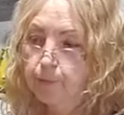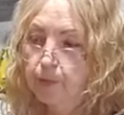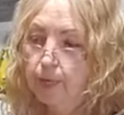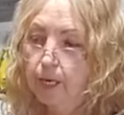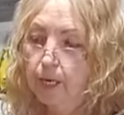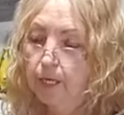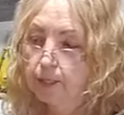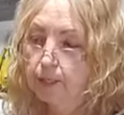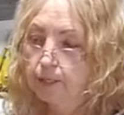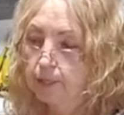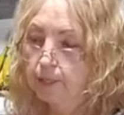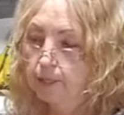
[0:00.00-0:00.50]

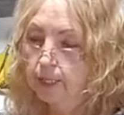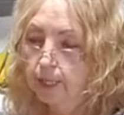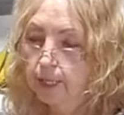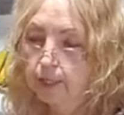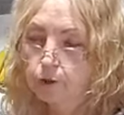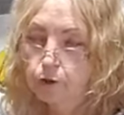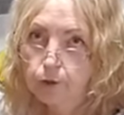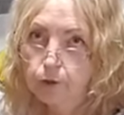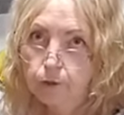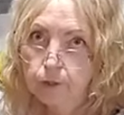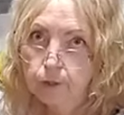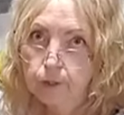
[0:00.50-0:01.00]
Has a
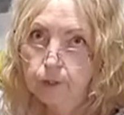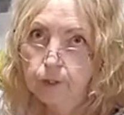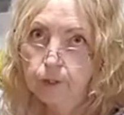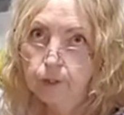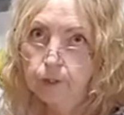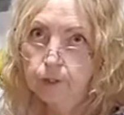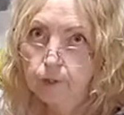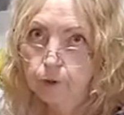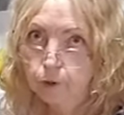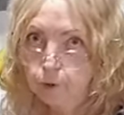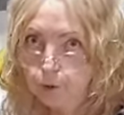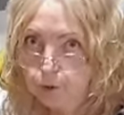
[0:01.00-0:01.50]
natural
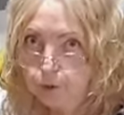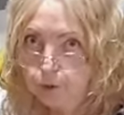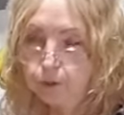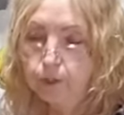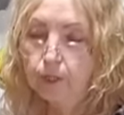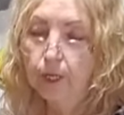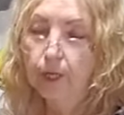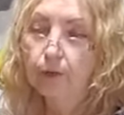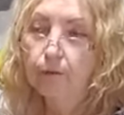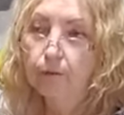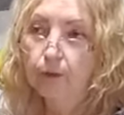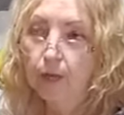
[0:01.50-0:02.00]

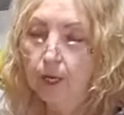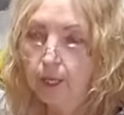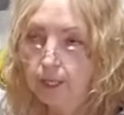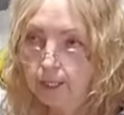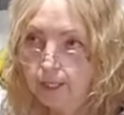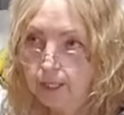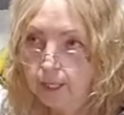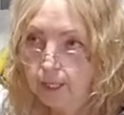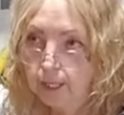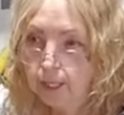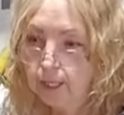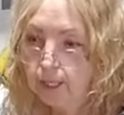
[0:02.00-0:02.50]
source of
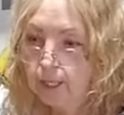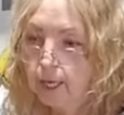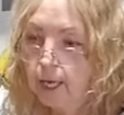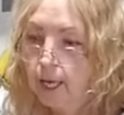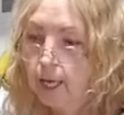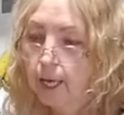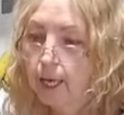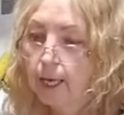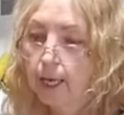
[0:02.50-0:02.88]
iodine,